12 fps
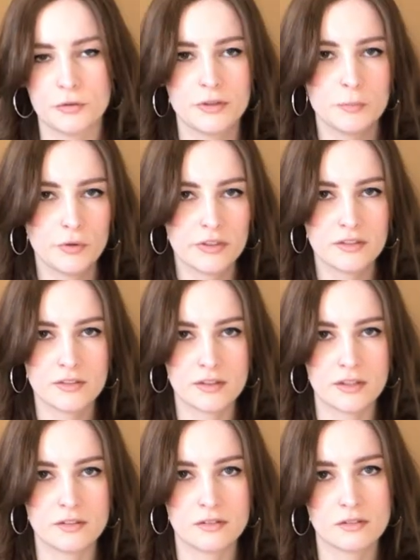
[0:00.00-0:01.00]
Simple things like
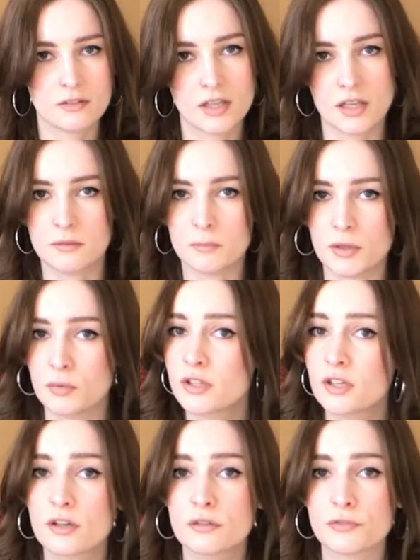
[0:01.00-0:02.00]
this can be
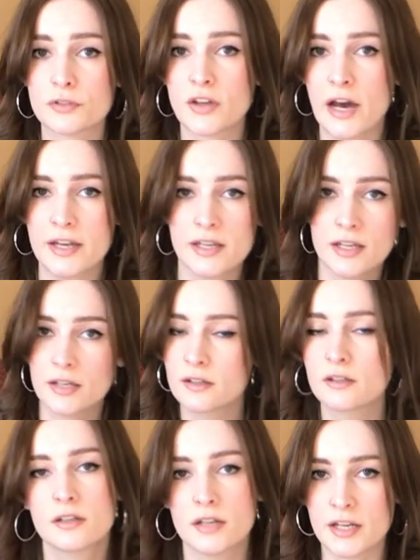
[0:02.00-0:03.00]
really good for tying
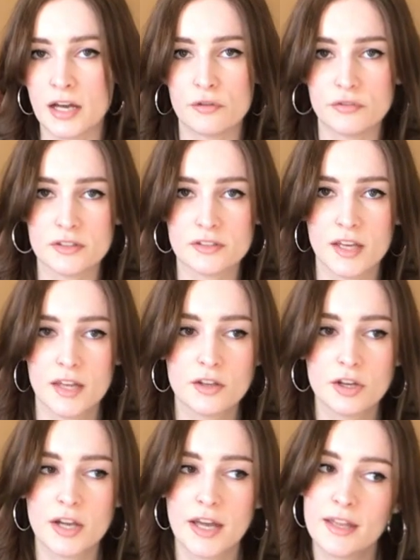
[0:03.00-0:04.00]
an outfit
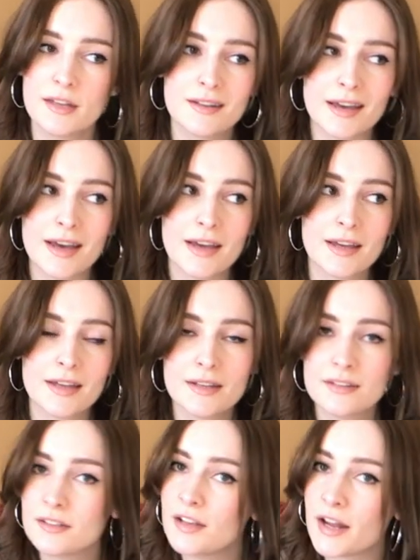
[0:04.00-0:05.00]
together, and I
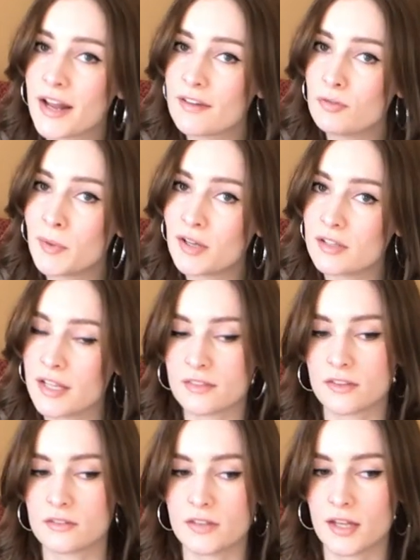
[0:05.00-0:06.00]
did not have a belt like
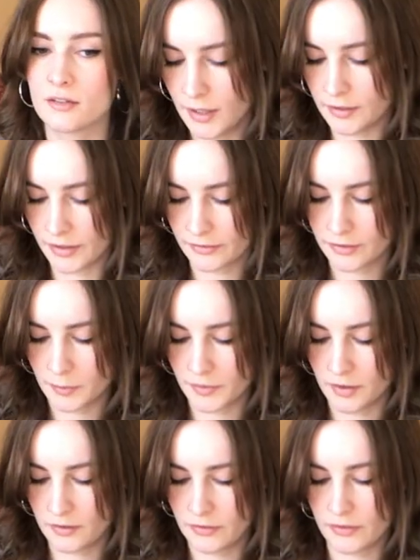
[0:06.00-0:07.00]
this yet. Next up
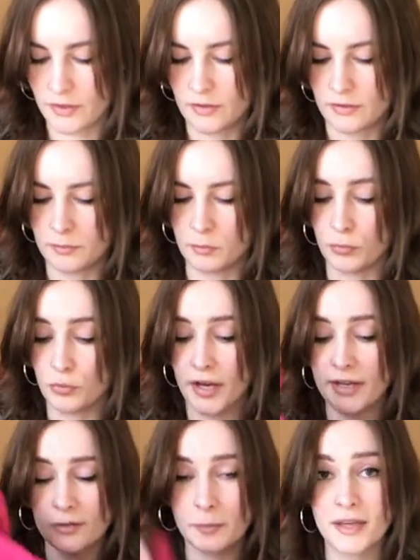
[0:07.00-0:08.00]
is this
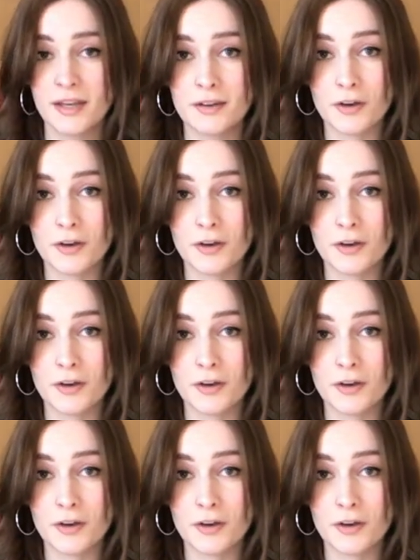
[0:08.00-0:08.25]
bright pink